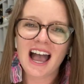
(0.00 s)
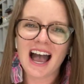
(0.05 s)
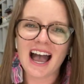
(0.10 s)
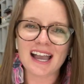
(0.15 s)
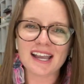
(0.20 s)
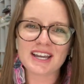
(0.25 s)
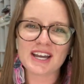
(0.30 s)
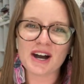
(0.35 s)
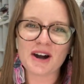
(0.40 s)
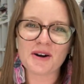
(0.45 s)

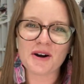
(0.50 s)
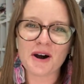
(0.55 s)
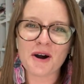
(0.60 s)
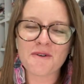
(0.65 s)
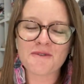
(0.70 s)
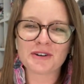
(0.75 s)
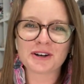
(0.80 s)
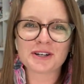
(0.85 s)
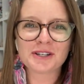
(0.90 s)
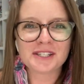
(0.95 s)
I go
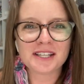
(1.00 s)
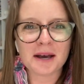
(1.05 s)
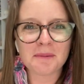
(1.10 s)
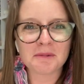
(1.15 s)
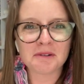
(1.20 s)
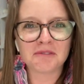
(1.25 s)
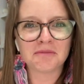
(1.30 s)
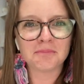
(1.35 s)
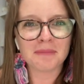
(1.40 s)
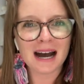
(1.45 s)
over some
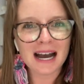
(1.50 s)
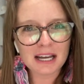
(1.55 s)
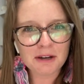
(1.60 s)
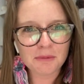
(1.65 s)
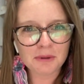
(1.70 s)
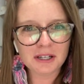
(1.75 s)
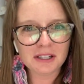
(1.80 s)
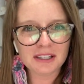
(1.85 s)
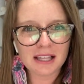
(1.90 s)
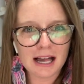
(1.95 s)
of my
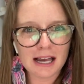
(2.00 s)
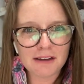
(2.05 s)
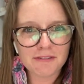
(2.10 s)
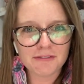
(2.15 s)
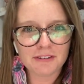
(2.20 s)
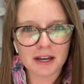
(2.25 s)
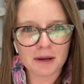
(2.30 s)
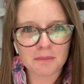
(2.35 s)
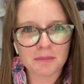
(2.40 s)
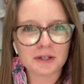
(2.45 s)
real life
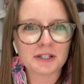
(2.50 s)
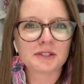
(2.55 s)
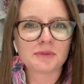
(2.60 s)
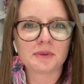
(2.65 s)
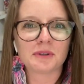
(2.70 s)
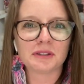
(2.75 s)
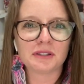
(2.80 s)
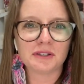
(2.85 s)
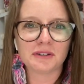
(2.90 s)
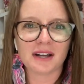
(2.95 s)
numbers
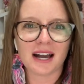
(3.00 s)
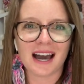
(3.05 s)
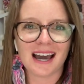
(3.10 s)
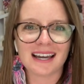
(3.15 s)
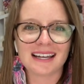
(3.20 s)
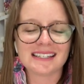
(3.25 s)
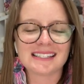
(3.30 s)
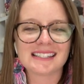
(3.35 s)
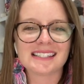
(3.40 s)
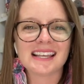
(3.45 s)
with you
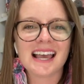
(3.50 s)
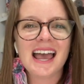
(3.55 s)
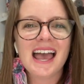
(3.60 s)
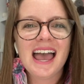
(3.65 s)
guys